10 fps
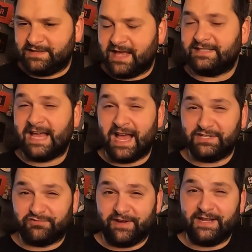That
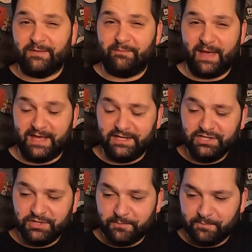tangerine and peach,